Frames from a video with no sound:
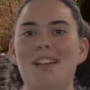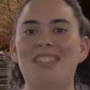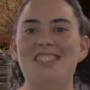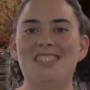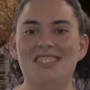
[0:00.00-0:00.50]
My
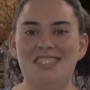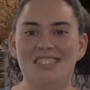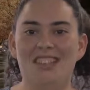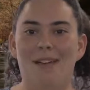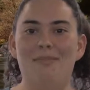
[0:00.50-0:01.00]
thesis
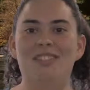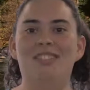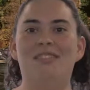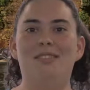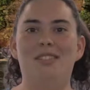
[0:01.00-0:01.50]
examines,
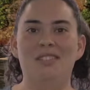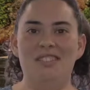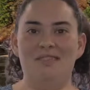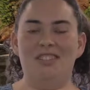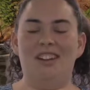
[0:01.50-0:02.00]
through use
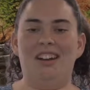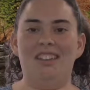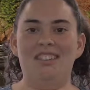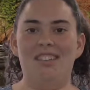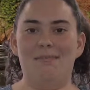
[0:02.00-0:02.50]
of
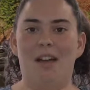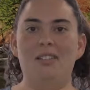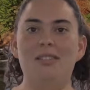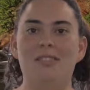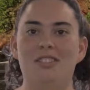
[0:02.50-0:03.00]
genetics, the
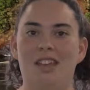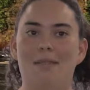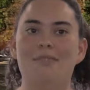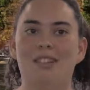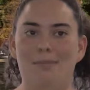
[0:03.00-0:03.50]
amount to which
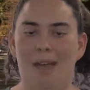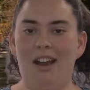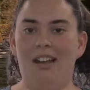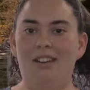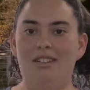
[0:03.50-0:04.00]
dams are a
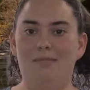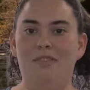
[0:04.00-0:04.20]
barrier to